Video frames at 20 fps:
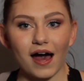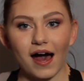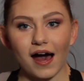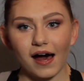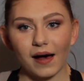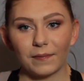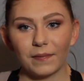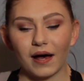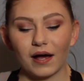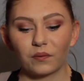
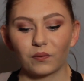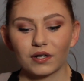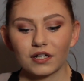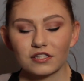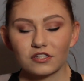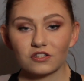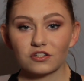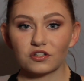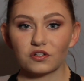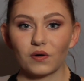I
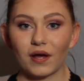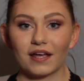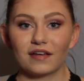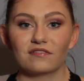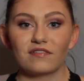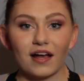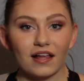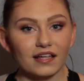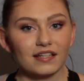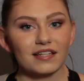wanted to do
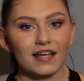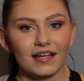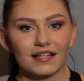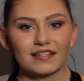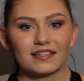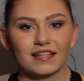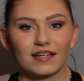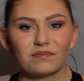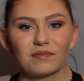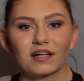a
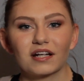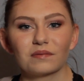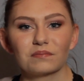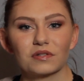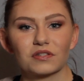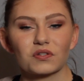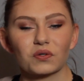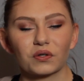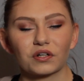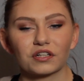Valentine's Day makeup
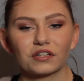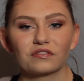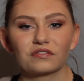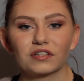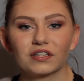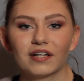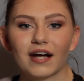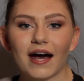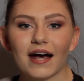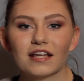tutorial
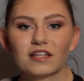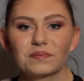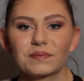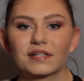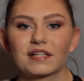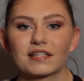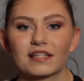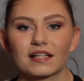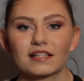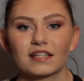for you guys
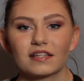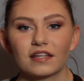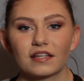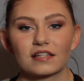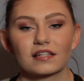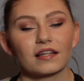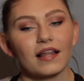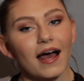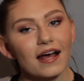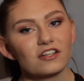because I did
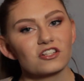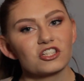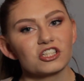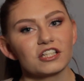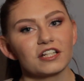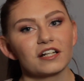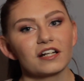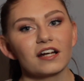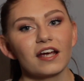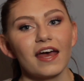this last
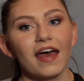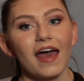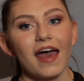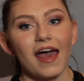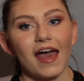year